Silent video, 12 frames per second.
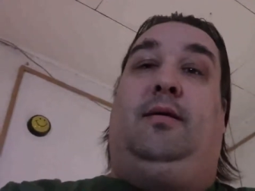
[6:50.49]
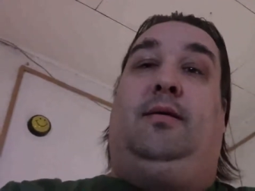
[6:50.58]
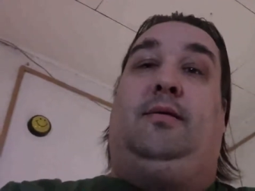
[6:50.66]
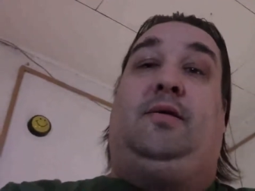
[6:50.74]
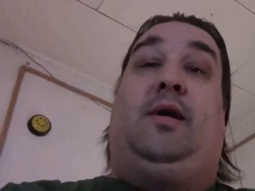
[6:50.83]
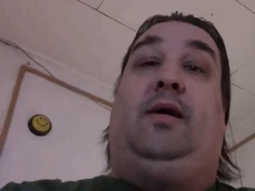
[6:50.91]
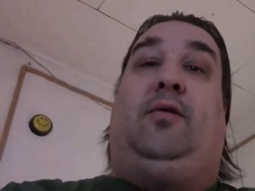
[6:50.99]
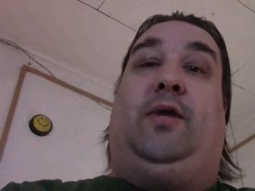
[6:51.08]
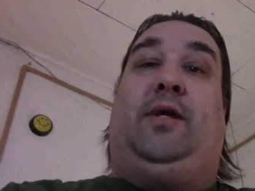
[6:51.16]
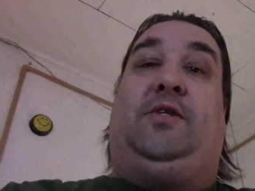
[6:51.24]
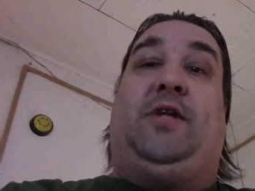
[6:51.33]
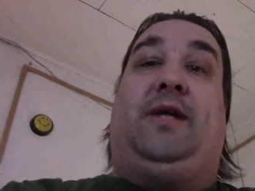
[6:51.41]
So I don't
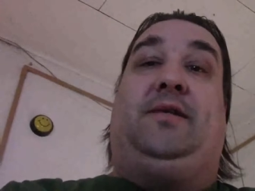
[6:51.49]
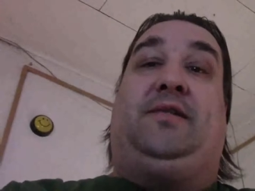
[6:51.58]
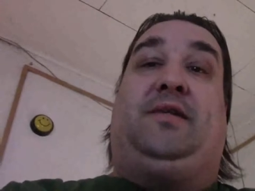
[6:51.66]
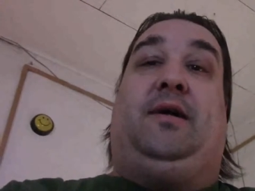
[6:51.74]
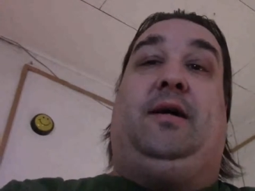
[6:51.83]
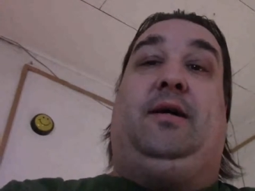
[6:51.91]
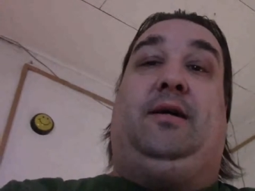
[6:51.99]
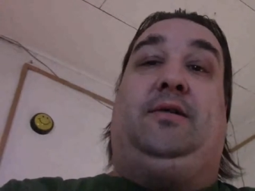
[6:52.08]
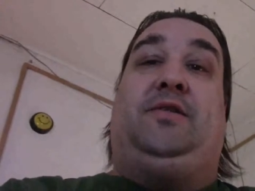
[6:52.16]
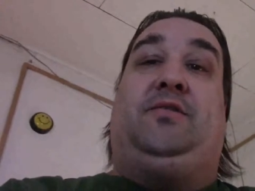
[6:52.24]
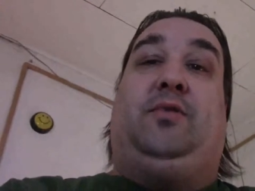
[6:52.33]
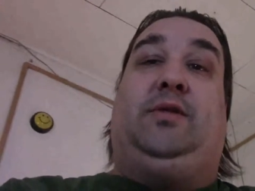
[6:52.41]
want to drag this on. I
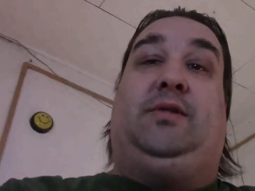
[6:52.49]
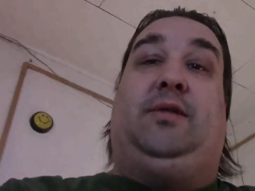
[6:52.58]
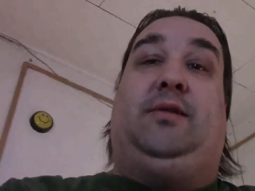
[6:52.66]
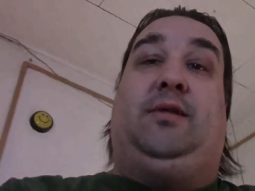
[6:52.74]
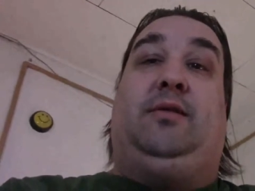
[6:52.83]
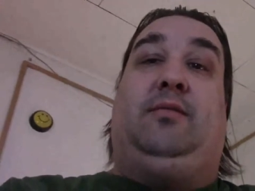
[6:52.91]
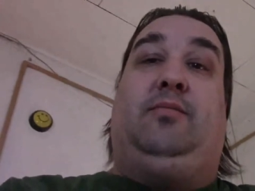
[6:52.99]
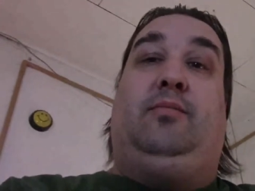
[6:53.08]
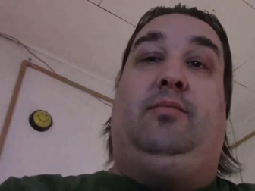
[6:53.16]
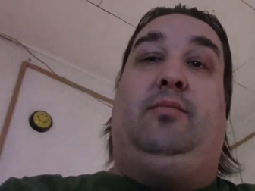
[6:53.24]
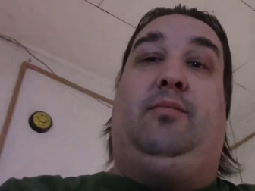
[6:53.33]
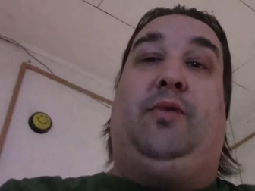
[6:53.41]
just wanted to
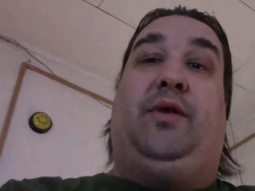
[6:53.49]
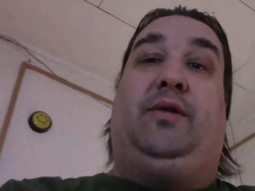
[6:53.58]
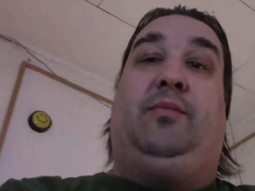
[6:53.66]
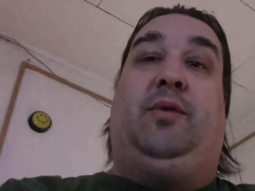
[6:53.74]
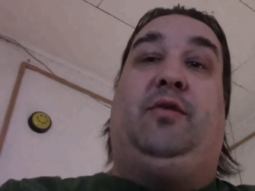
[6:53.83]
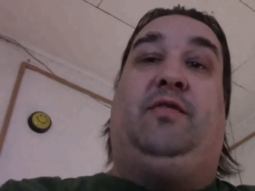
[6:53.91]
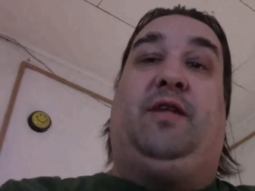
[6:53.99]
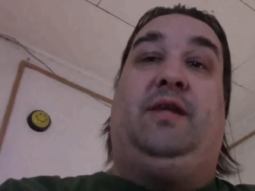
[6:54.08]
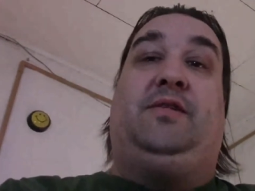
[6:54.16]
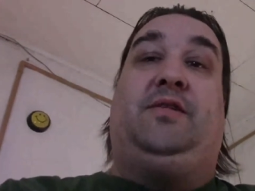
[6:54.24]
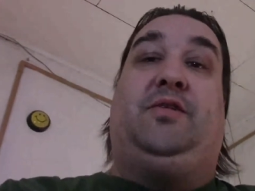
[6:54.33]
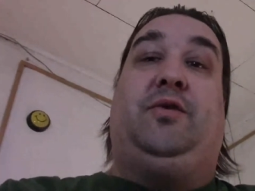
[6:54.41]
bring the butterfly
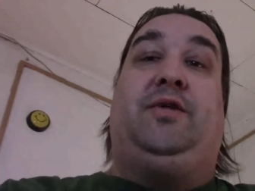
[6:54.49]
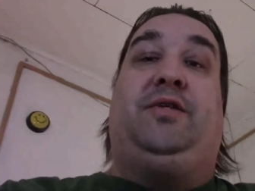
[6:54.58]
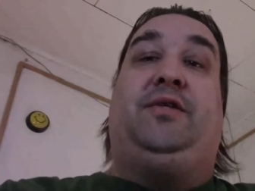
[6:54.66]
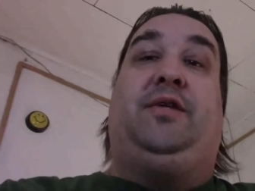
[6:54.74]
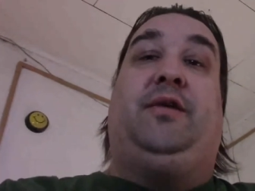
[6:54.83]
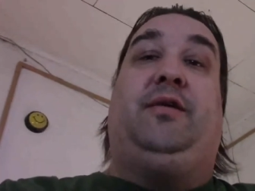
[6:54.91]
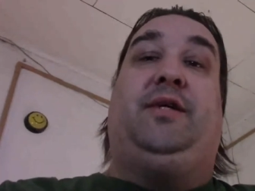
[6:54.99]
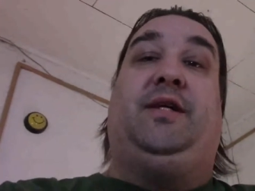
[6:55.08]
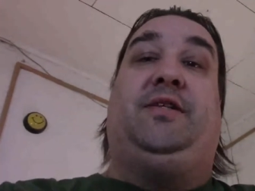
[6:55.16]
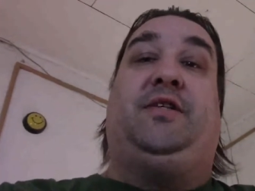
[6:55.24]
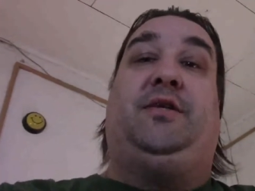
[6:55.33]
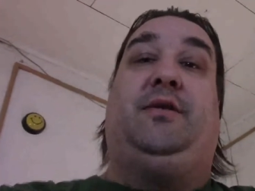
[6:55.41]
situation to your
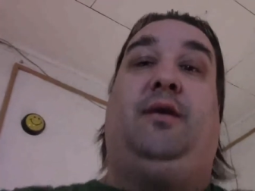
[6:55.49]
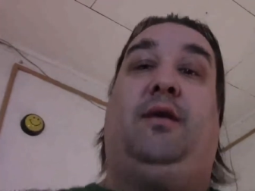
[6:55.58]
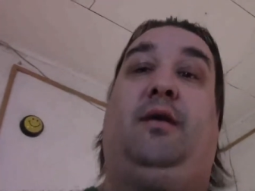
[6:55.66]
attention.